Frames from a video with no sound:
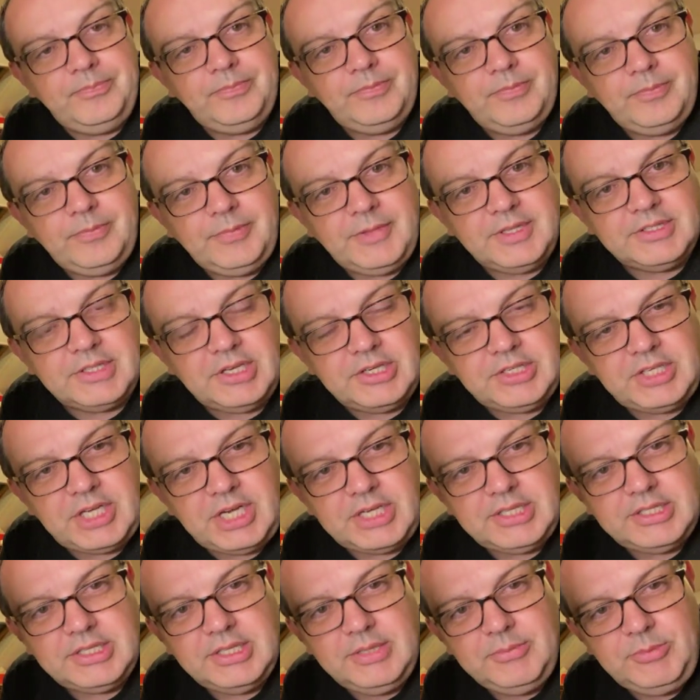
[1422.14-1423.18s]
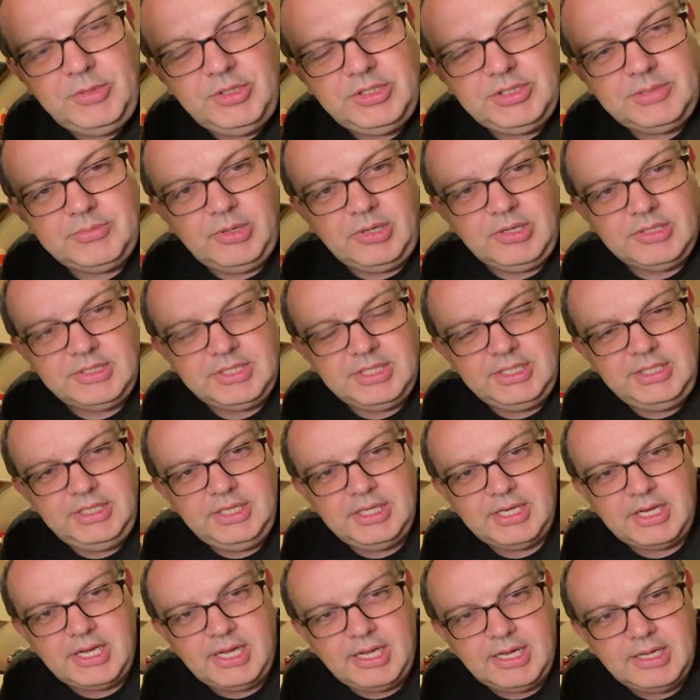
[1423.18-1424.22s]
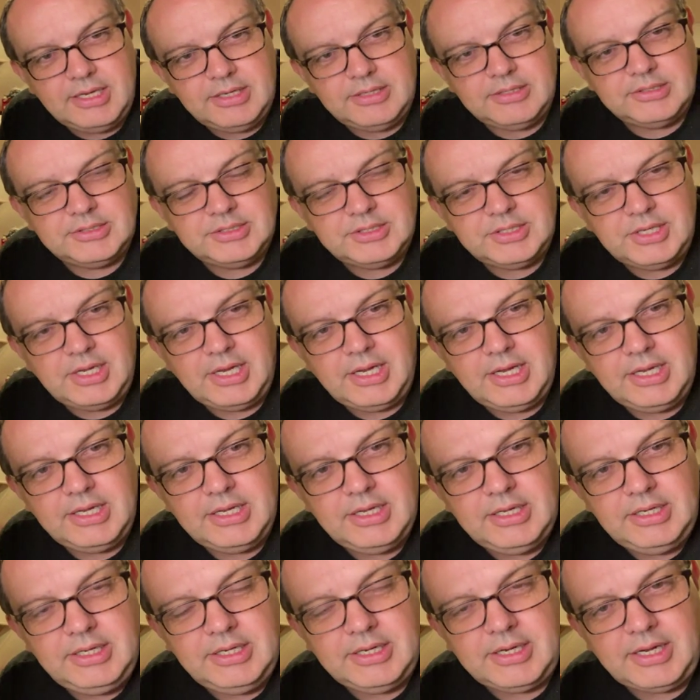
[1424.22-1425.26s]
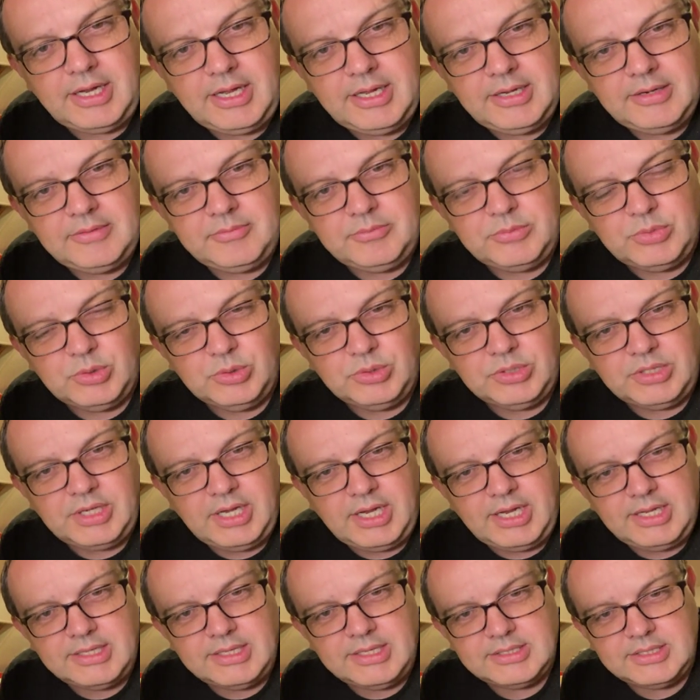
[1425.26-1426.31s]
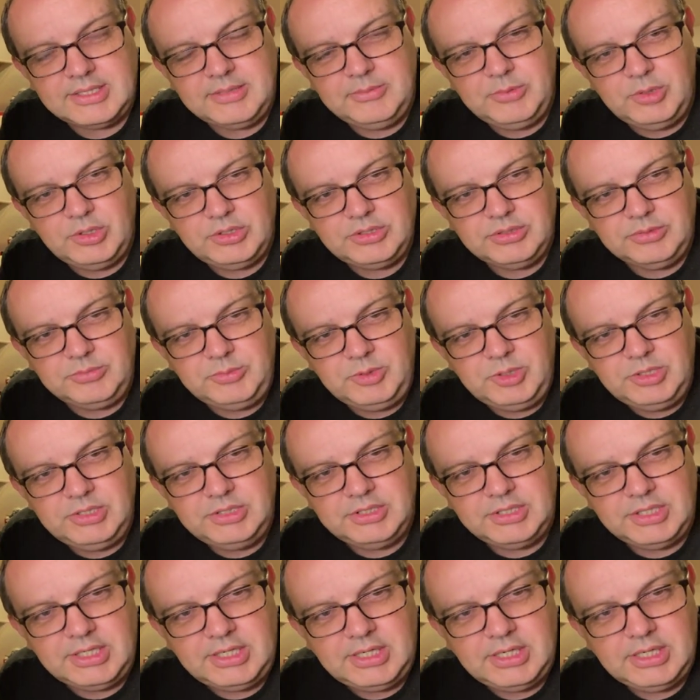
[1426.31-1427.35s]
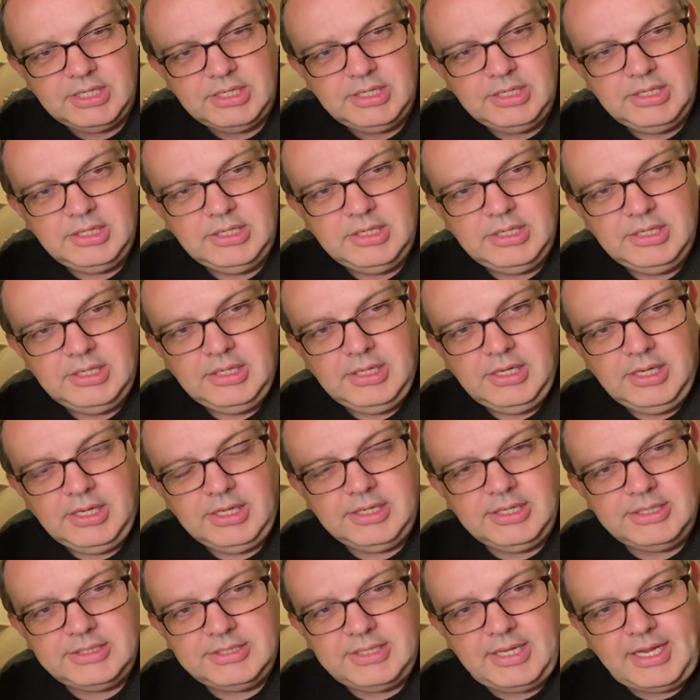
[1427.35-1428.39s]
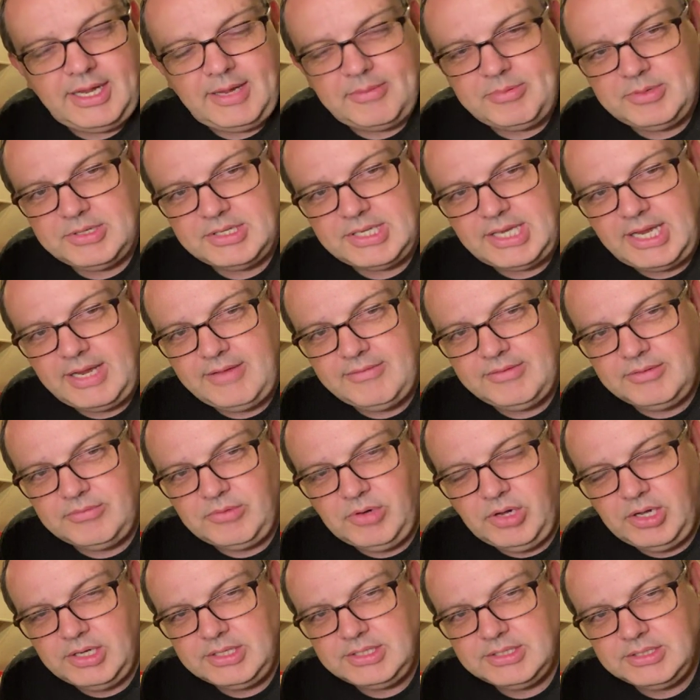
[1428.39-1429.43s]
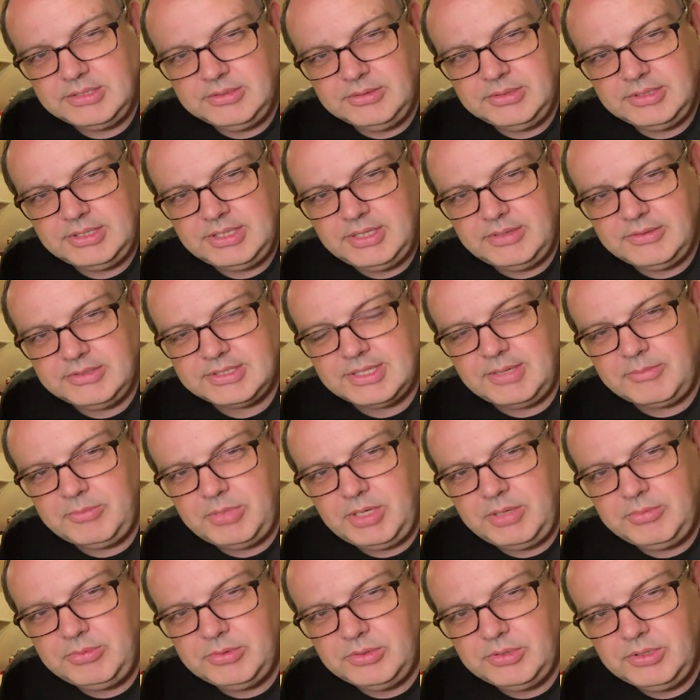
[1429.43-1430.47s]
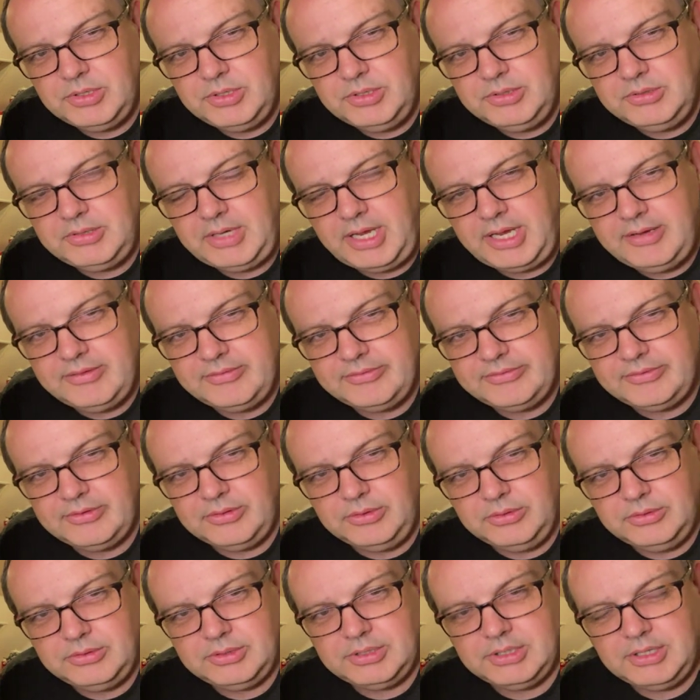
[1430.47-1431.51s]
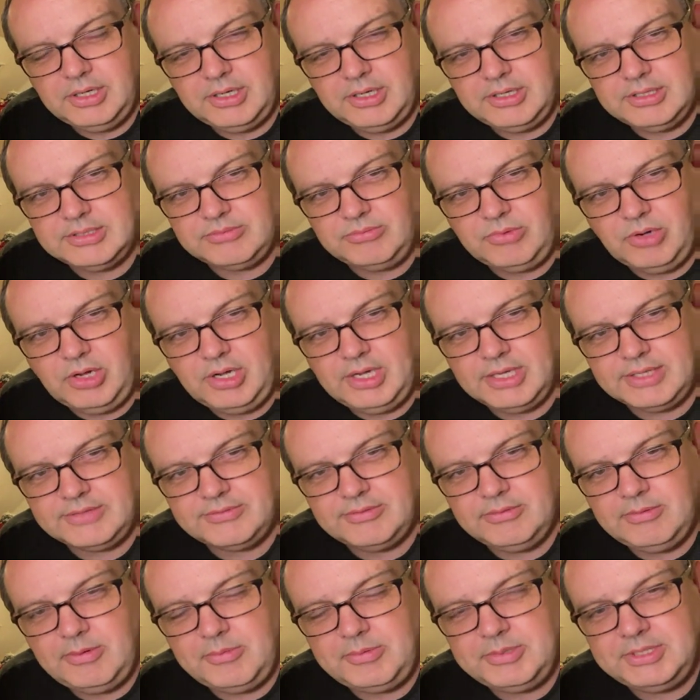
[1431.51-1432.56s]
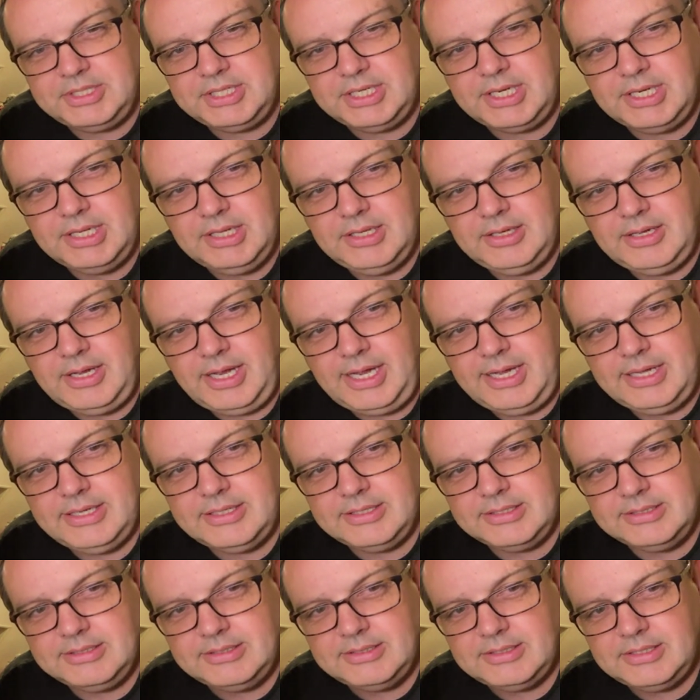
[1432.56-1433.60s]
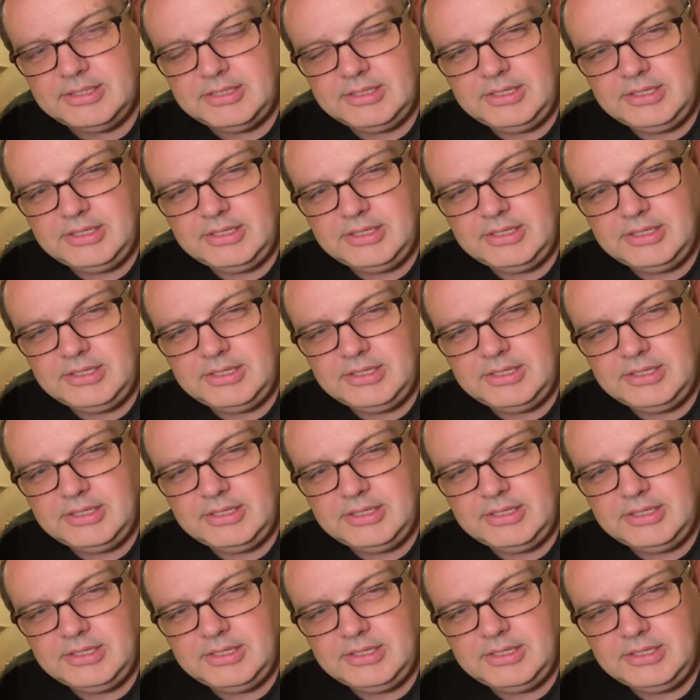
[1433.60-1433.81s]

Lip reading: there's no change to the music policy. You can't broadcast commercial music unless you happen to have the rights to it. There are some people who have organised rights from a particular artist,